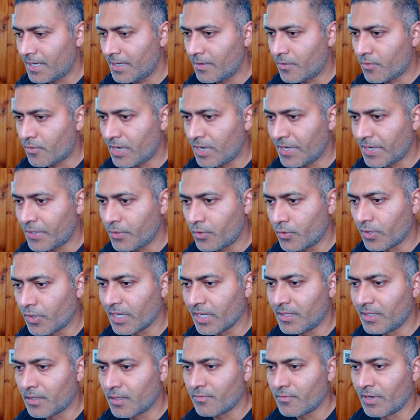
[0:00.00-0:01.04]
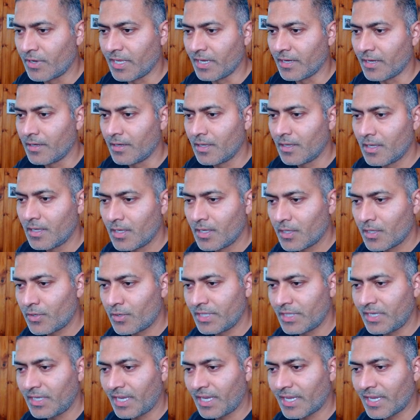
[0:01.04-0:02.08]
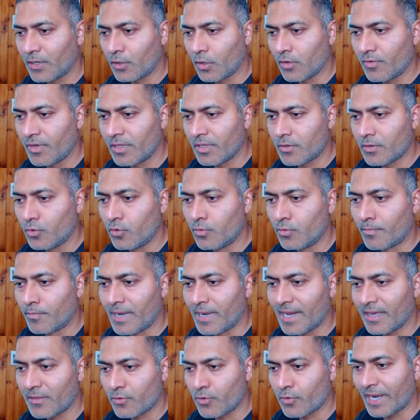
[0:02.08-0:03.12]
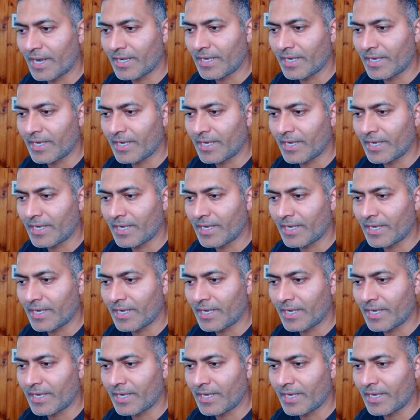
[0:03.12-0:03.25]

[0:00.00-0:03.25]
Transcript: and try to, okay, this one, yeah. So I think I can always do my,